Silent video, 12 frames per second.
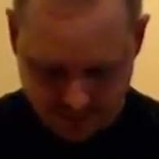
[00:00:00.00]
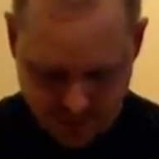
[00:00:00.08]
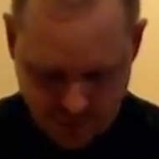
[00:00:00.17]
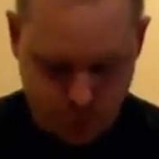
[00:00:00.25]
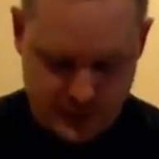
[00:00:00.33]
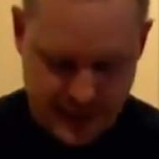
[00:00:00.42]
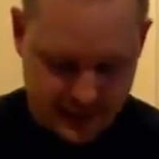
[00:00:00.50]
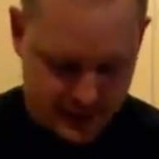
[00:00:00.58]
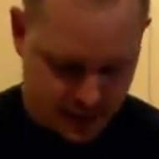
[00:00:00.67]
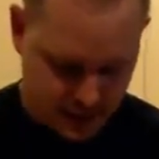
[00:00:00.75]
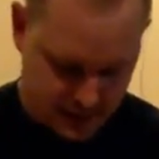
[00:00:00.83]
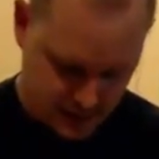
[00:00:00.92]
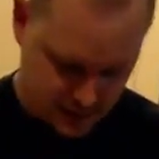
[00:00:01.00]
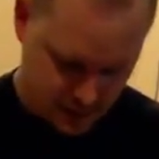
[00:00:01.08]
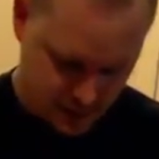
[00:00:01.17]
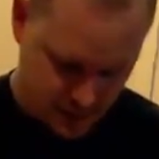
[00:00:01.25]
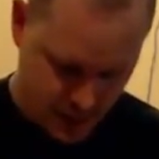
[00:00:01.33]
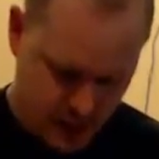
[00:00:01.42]
Or tater tots.
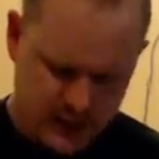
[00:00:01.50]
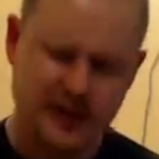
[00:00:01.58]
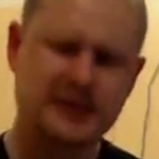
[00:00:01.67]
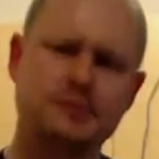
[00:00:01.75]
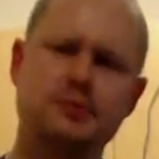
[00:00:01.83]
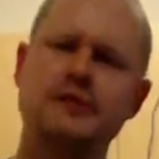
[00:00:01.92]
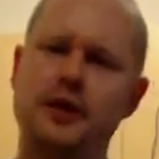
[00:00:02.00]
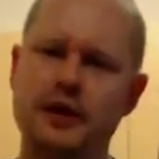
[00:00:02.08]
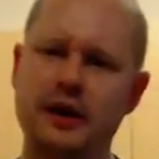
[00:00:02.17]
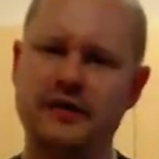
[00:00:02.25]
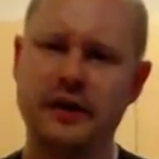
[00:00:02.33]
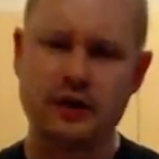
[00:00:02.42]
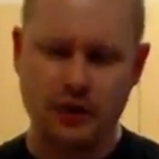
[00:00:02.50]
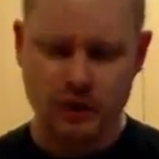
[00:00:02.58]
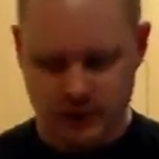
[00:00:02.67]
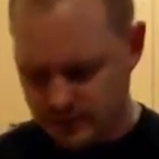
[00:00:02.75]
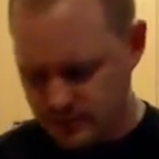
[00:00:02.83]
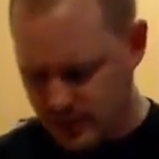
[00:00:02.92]
Do you guys prefer if I call
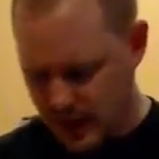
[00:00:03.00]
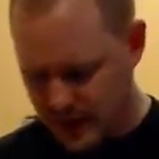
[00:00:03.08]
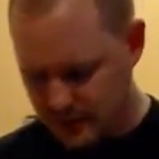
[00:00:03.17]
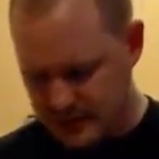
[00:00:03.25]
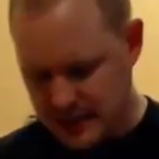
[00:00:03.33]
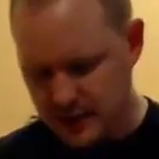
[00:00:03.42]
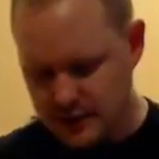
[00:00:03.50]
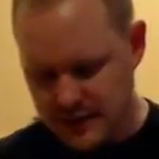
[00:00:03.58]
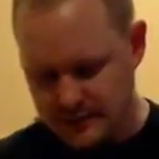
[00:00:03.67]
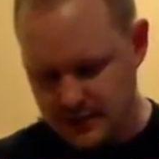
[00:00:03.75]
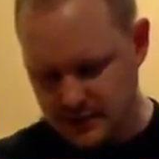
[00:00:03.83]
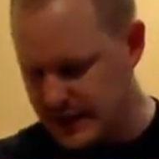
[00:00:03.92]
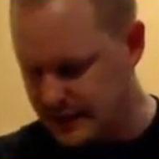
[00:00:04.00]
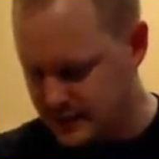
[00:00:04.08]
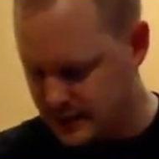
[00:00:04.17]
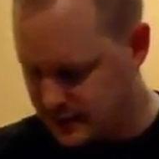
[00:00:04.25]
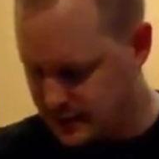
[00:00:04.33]
them potato gems or tater tots?